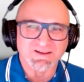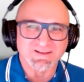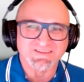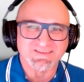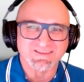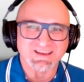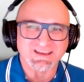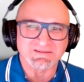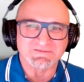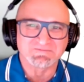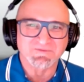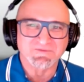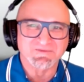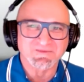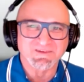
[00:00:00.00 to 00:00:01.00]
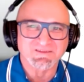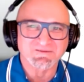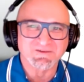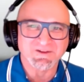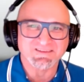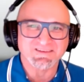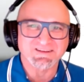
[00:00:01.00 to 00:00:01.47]
What's
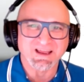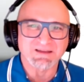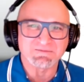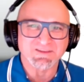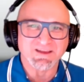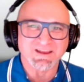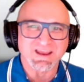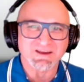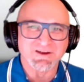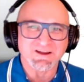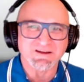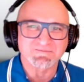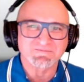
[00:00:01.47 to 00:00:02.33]
the name of that area?